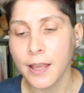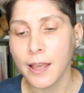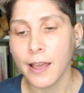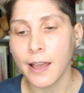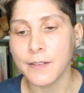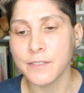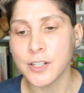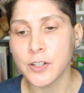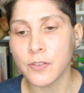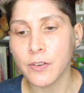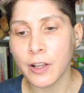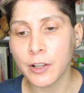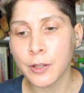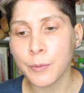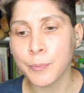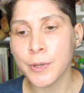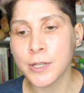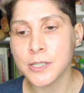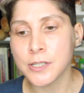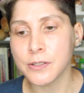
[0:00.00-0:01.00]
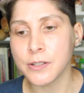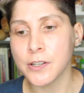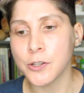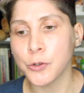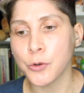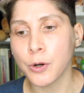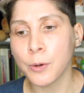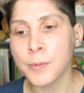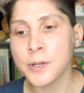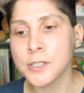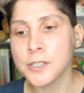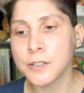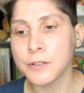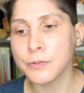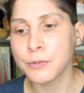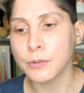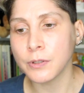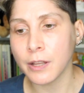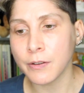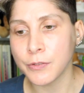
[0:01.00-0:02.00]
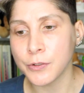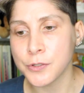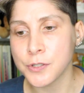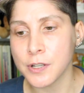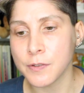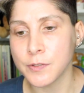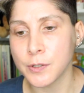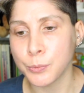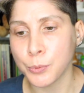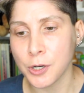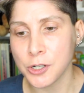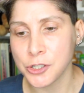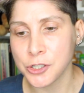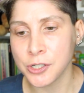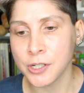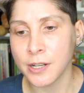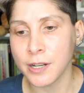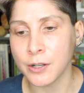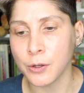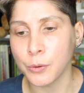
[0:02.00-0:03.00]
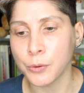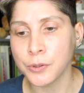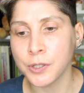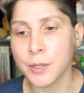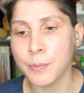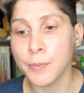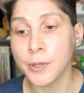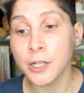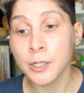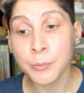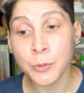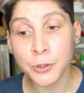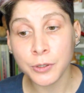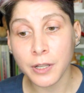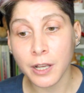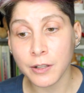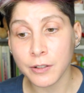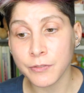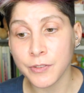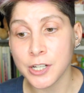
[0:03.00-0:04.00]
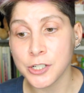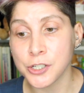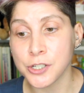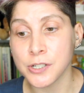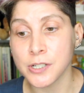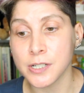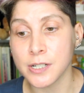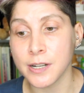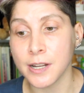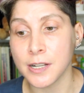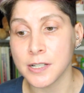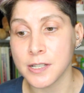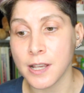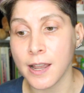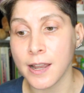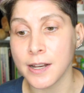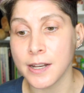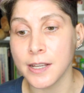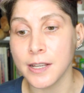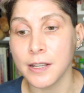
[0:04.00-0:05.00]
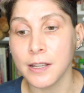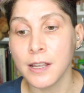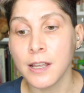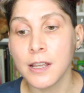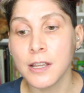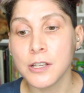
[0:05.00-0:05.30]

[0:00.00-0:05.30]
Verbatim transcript: have developmentally normative levels of depression and only minimal elevations in anxiety,